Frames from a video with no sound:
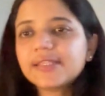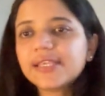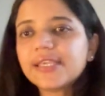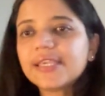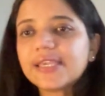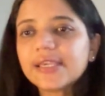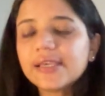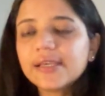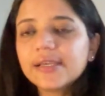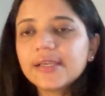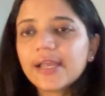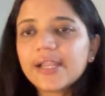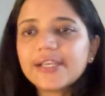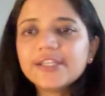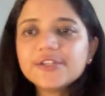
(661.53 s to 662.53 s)
the
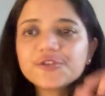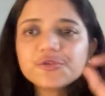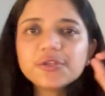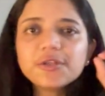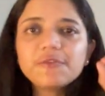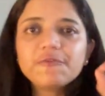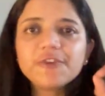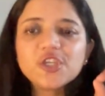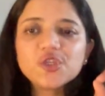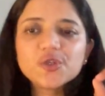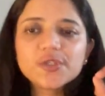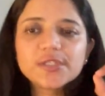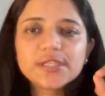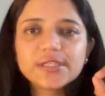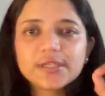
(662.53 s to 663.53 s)
additional
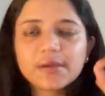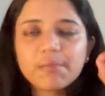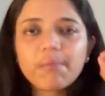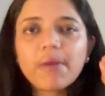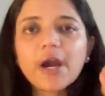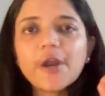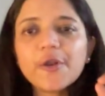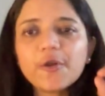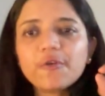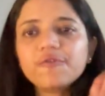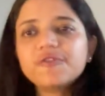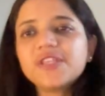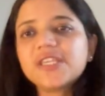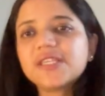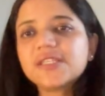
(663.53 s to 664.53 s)
features that are part
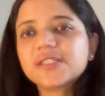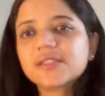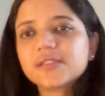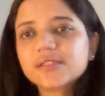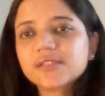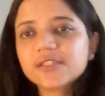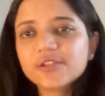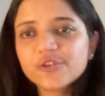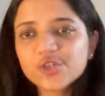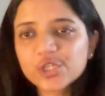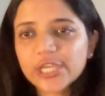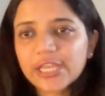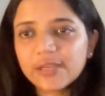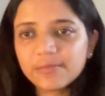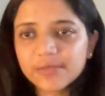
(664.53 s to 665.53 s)
of these search
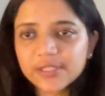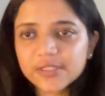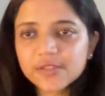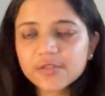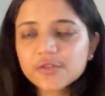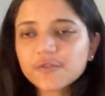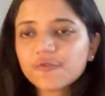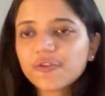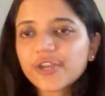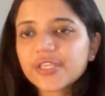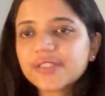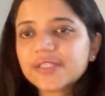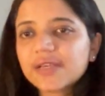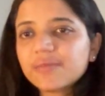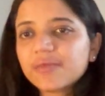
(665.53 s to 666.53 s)
elements. So, for
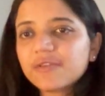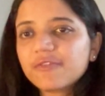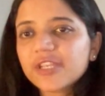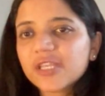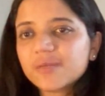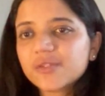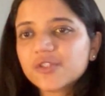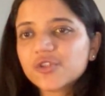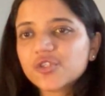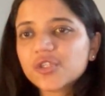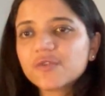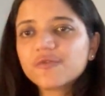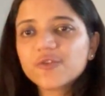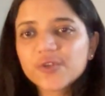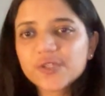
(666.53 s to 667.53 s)
example, when I'm
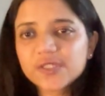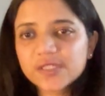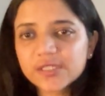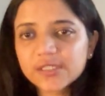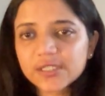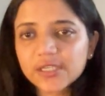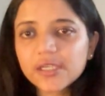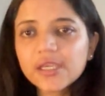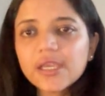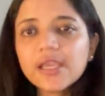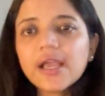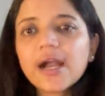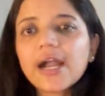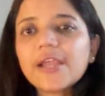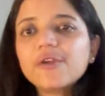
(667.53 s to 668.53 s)
searching for a city,
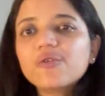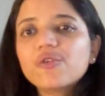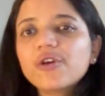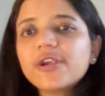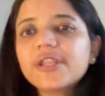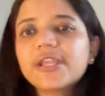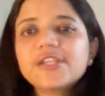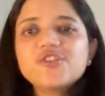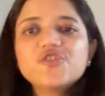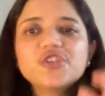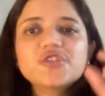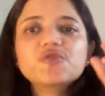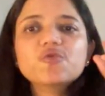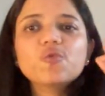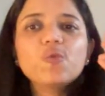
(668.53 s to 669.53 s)
I do not get
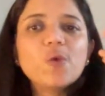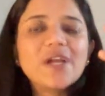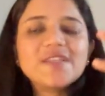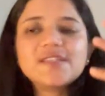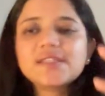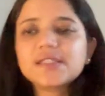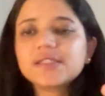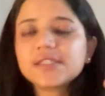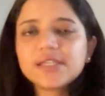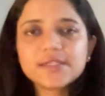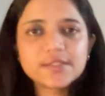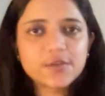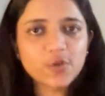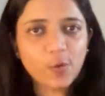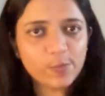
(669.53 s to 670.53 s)
just one city
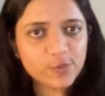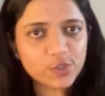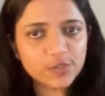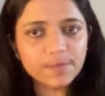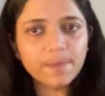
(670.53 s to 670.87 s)
as an option.